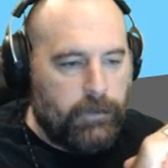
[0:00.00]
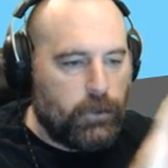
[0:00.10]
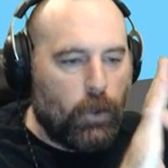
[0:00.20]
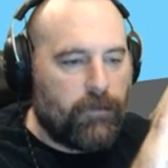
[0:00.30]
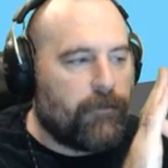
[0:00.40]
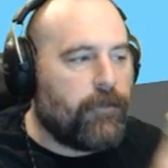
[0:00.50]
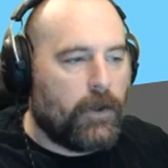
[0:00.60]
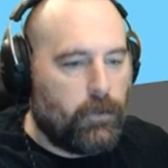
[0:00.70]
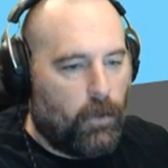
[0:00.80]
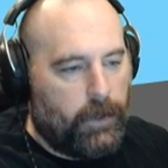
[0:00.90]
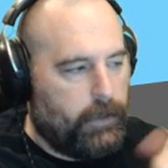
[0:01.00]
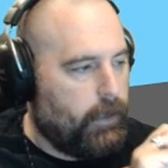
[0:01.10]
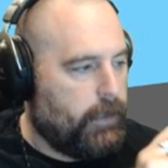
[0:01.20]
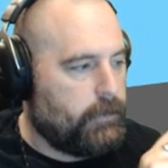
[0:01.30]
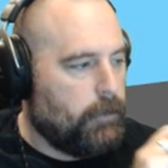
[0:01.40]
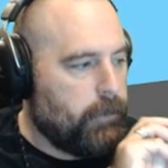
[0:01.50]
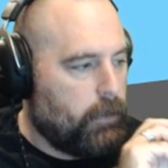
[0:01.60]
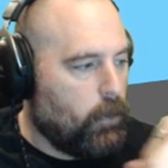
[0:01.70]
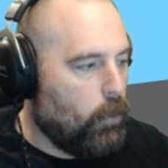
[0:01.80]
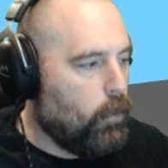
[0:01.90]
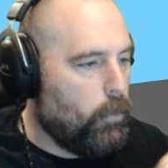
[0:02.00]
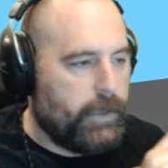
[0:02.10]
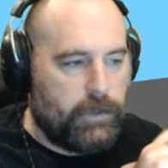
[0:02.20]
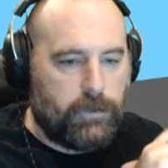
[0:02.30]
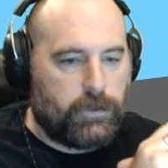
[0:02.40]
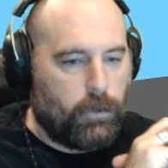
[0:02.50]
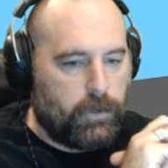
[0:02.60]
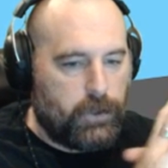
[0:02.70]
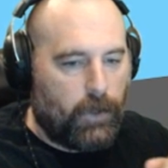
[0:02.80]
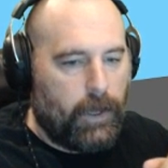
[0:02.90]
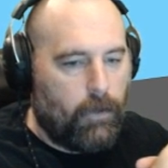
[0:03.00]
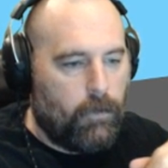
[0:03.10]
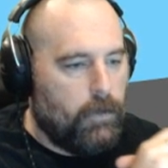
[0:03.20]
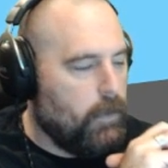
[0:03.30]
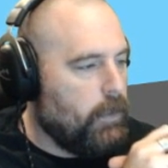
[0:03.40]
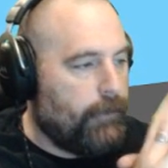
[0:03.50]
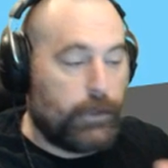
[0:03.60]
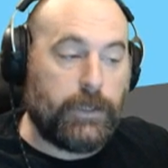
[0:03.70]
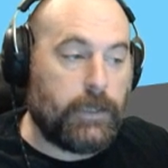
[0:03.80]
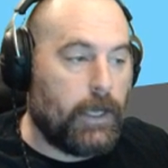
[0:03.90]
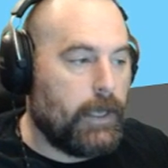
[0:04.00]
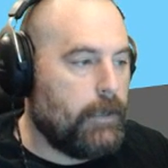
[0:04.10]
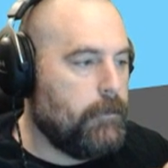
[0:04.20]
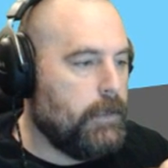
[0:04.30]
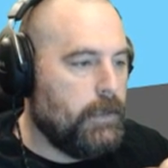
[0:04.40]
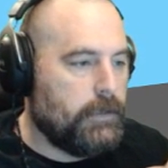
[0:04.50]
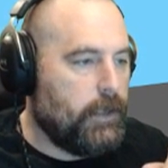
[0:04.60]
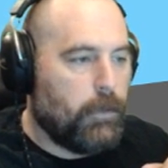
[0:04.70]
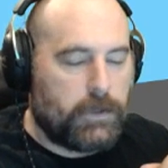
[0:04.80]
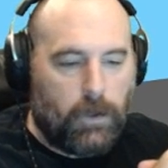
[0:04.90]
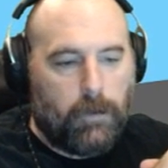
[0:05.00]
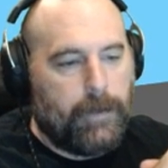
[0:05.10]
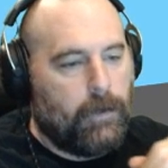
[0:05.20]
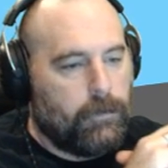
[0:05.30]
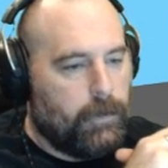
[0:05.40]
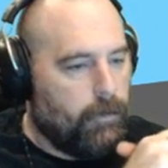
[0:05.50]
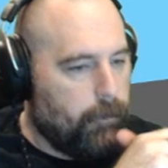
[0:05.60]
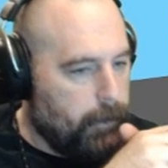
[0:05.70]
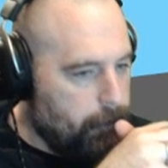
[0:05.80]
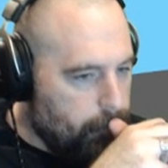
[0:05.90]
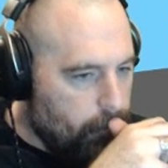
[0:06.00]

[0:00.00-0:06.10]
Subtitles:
Just sort of a fun drawing tonight. Something cool. We can just sort of chill out, have a good time, see what it's all about. You know what I mean?